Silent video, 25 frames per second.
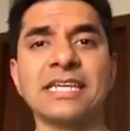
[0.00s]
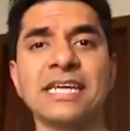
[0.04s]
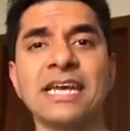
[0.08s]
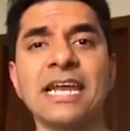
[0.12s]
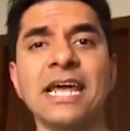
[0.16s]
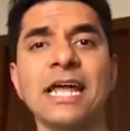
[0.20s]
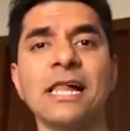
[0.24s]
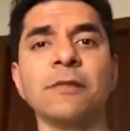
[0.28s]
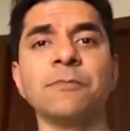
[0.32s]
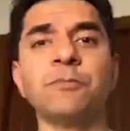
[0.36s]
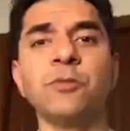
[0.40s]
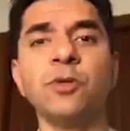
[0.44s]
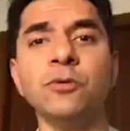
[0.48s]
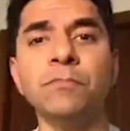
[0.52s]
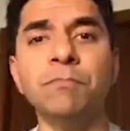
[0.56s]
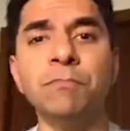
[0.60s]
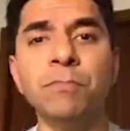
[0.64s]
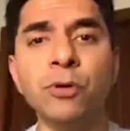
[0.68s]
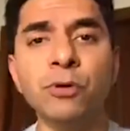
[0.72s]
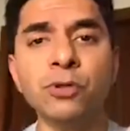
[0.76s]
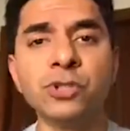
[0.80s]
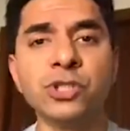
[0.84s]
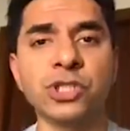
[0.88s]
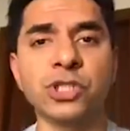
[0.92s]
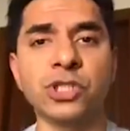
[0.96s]
can help you
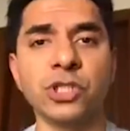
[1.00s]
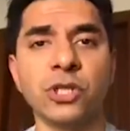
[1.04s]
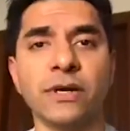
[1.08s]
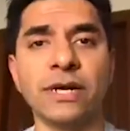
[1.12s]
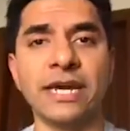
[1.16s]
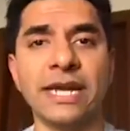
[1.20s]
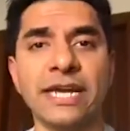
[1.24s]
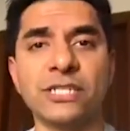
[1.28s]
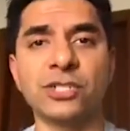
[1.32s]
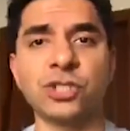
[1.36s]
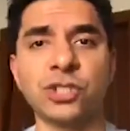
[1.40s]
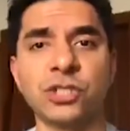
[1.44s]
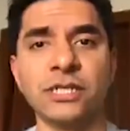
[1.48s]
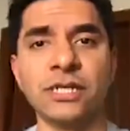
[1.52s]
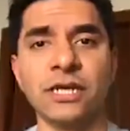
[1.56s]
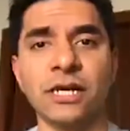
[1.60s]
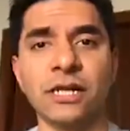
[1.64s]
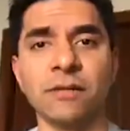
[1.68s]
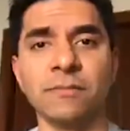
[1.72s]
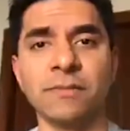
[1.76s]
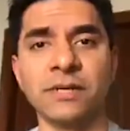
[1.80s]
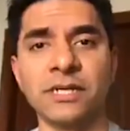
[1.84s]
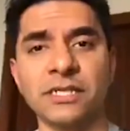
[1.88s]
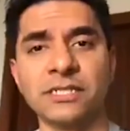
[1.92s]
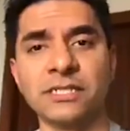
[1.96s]
boost your
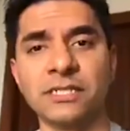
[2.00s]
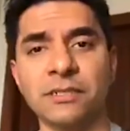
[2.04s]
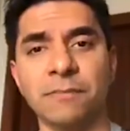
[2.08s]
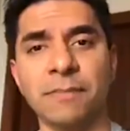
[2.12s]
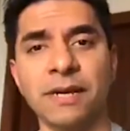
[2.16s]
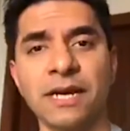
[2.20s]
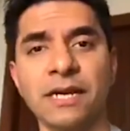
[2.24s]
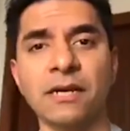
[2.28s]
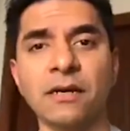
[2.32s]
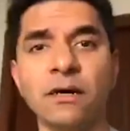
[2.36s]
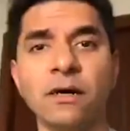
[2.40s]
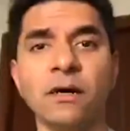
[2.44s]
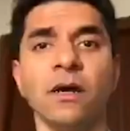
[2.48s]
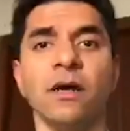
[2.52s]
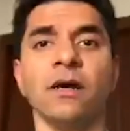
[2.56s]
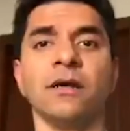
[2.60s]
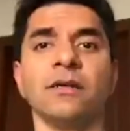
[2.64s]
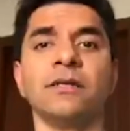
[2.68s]
HDL, because the better,